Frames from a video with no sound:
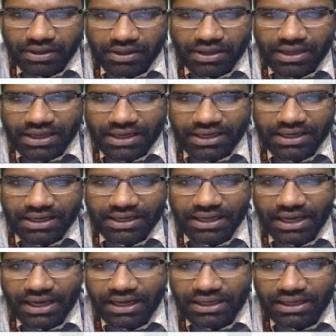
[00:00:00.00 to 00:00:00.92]
India,
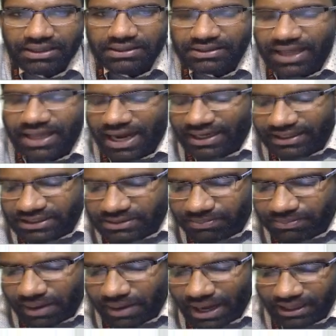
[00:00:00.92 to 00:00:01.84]
that is
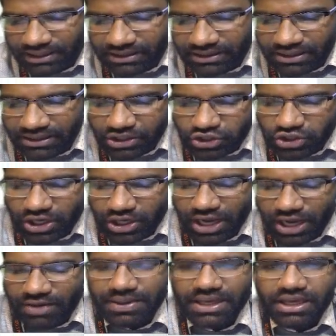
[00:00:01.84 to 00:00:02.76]
Bharat, shall
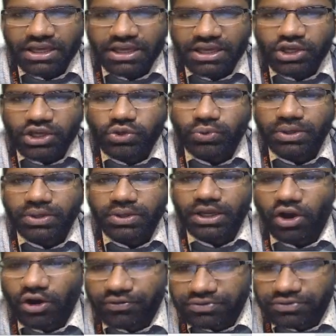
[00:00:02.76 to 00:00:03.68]
be union
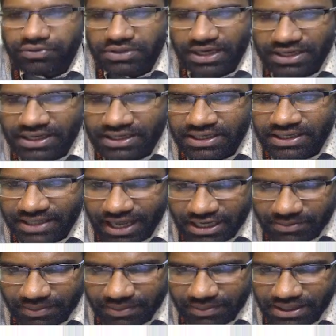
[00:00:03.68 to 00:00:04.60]
of state. That
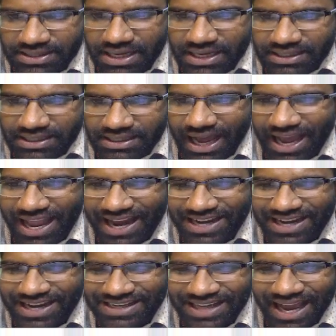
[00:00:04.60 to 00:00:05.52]
means the
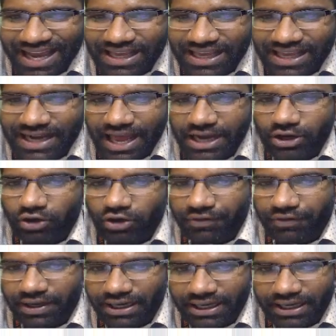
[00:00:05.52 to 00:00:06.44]
entire land of
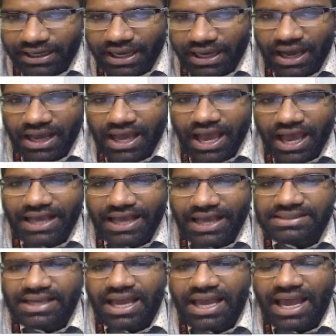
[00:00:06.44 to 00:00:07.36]
India has
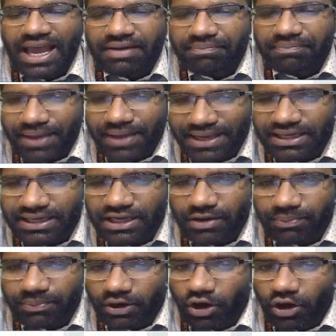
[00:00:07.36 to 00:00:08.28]
many
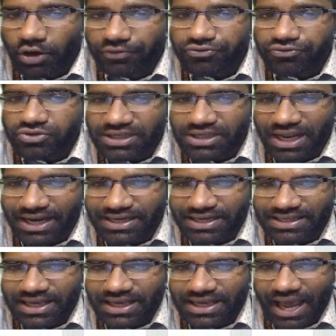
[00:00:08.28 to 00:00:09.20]
number of states
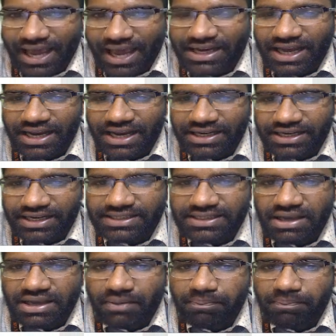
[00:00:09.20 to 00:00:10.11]
and it is
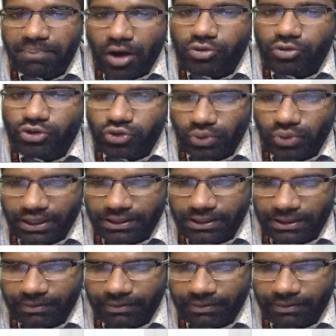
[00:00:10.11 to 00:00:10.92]
bound together.